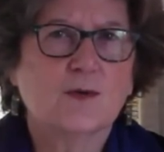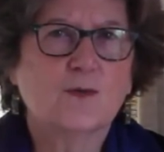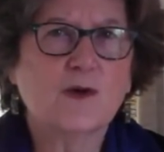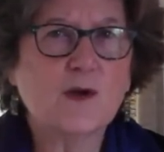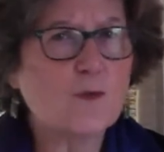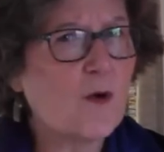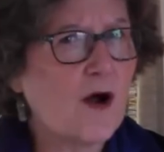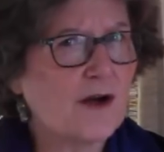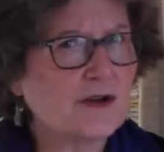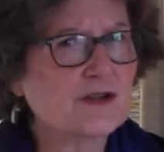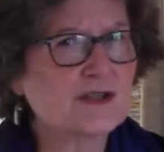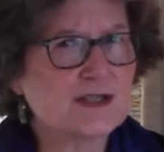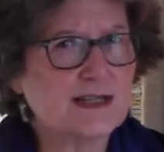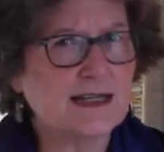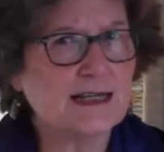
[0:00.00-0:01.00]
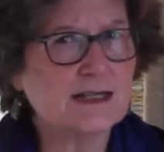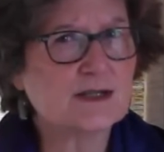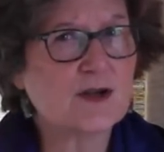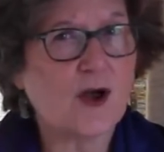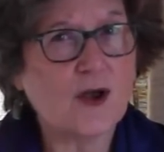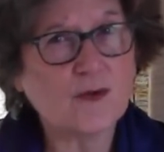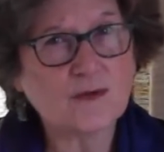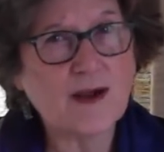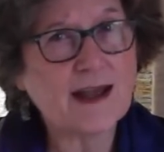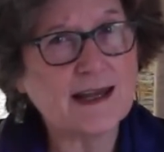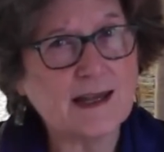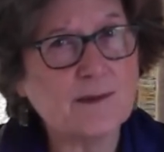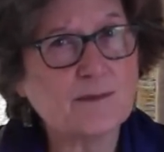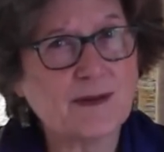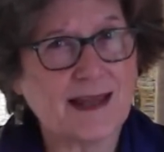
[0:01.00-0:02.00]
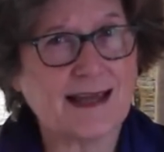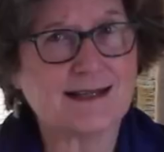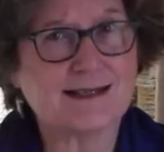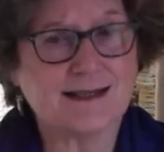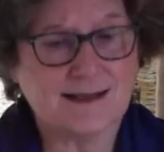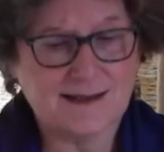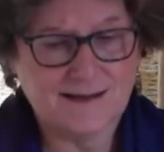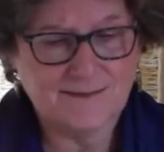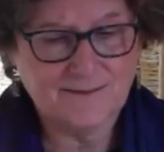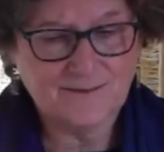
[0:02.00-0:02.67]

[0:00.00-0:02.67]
We water seeds already planted,